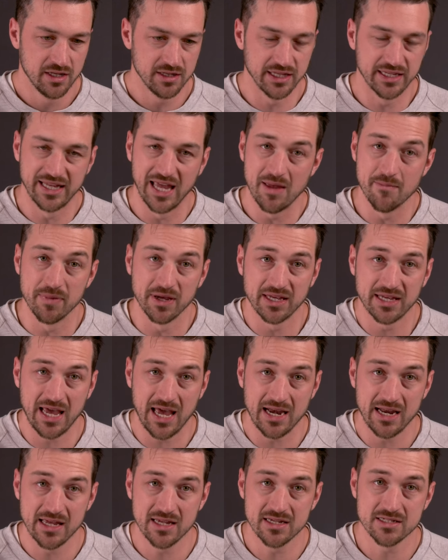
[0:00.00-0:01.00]
the game
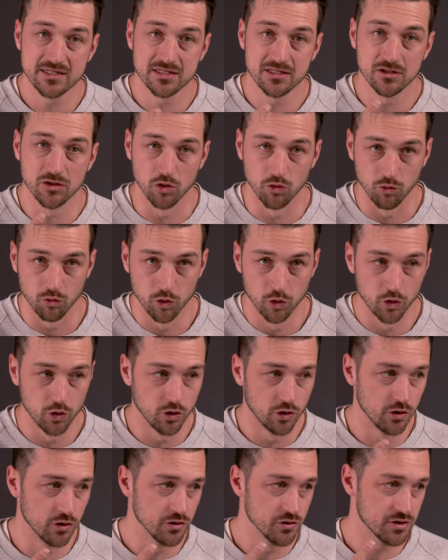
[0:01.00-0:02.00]
mechanics, the
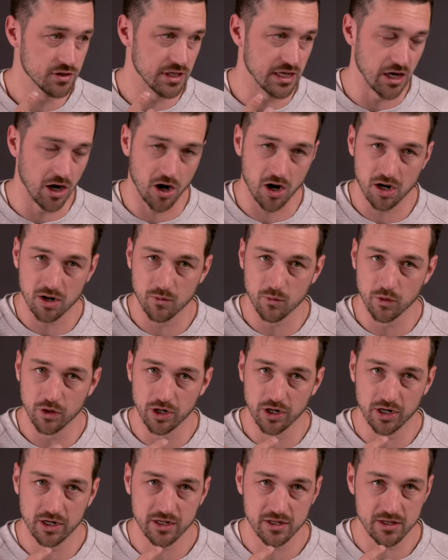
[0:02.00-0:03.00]
rules, the
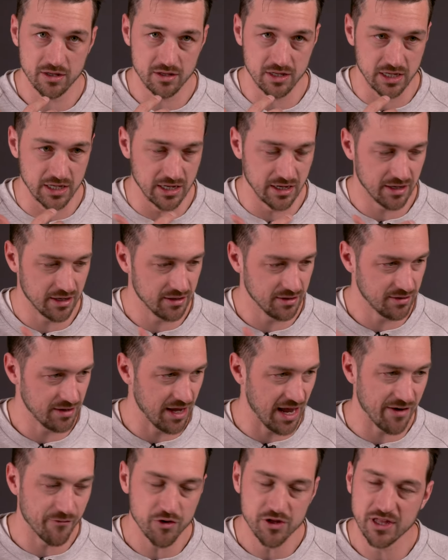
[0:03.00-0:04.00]
artwork,
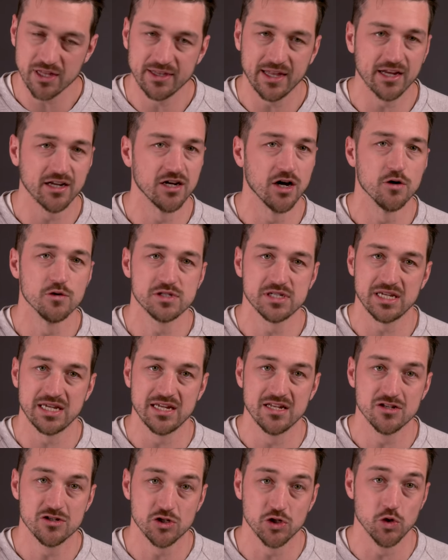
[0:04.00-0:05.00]
everything that goes
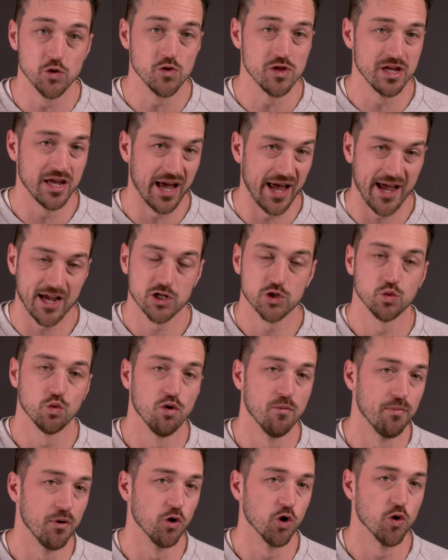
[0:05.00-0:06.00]
into the
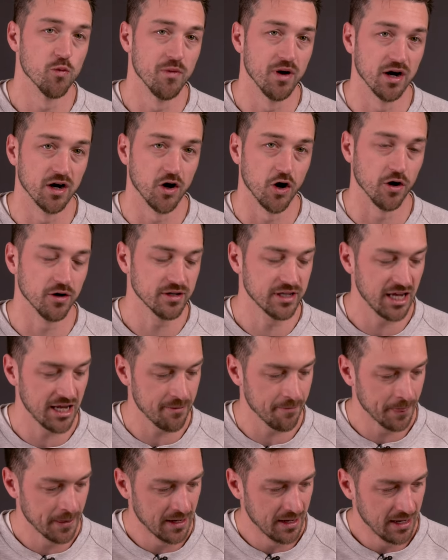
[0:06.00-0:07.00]
actual Pokemon card
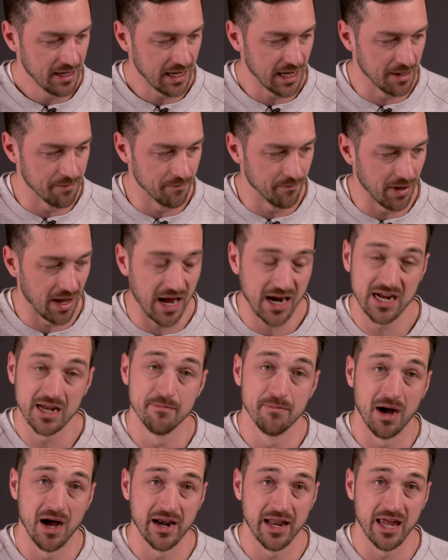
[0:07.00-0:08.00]
game,
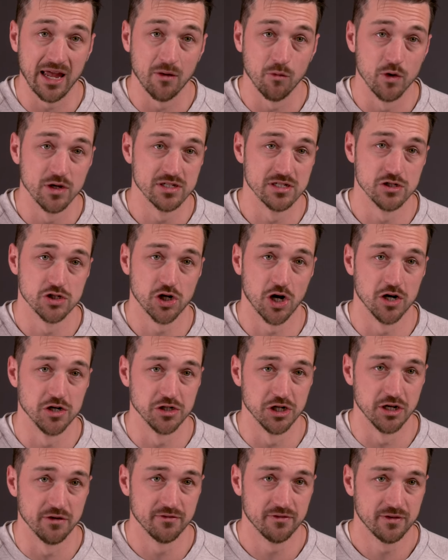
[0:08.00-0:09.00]
Akabane was in
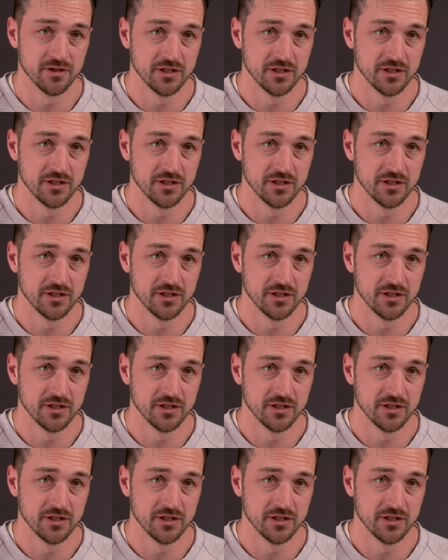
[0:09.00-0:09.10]
charge of.